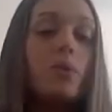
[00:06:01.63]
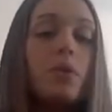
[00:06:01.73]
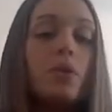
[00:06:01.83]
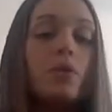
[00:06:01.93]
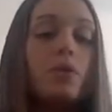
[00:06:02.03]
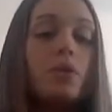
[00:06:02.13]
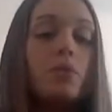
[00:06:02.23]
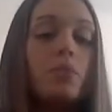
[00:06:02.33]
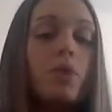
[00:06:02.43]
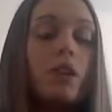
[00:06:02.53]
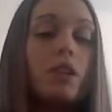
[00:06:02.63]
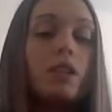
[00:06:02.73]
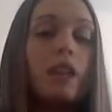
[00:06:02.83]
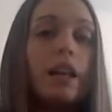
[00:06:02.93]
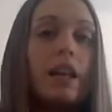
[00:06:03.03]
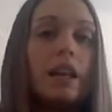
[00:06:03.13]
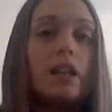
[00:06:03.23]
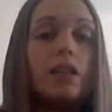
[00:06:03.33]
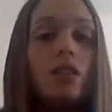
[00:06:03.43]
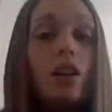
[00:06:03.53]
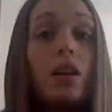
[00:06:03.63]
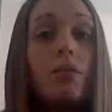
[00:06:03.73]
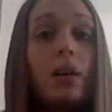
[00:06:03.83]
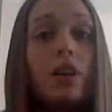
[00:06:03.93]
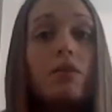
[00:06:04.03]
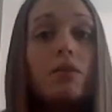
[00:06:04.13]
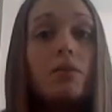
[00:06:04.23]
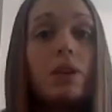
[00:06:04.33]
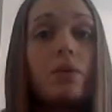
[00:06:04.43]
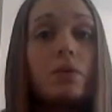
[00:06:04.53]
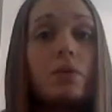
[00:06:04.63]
oil, 2 parts. And y'all can make your own health